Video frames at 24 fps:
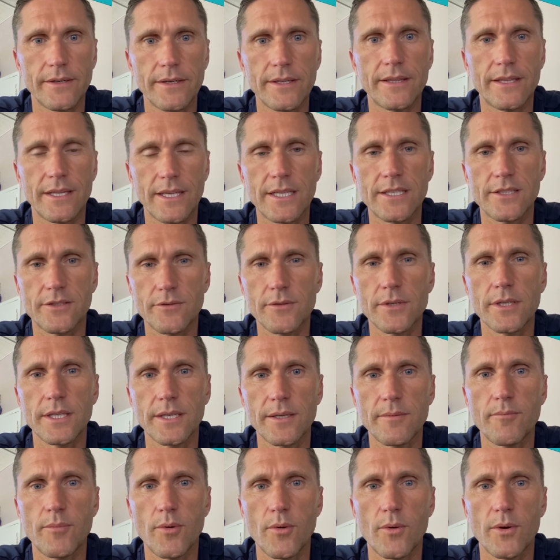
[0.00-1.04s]
I think it's
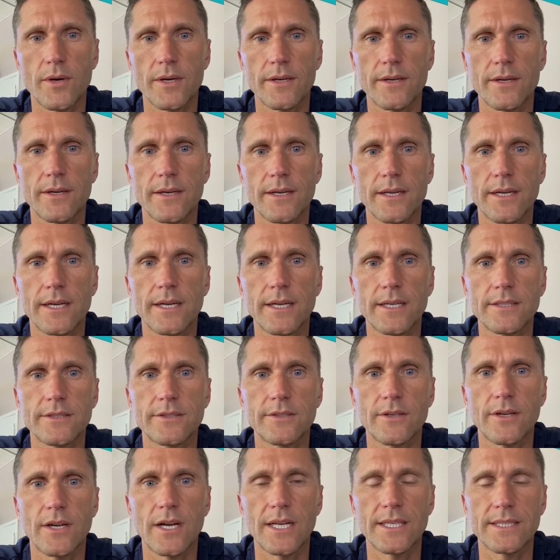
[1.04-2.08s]
really important
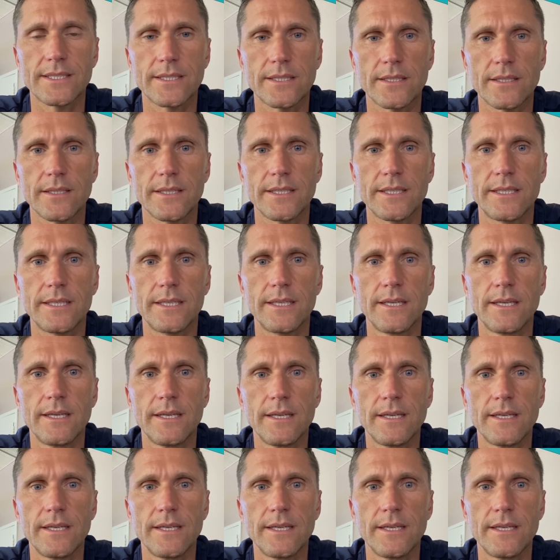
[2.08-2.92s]
to constantly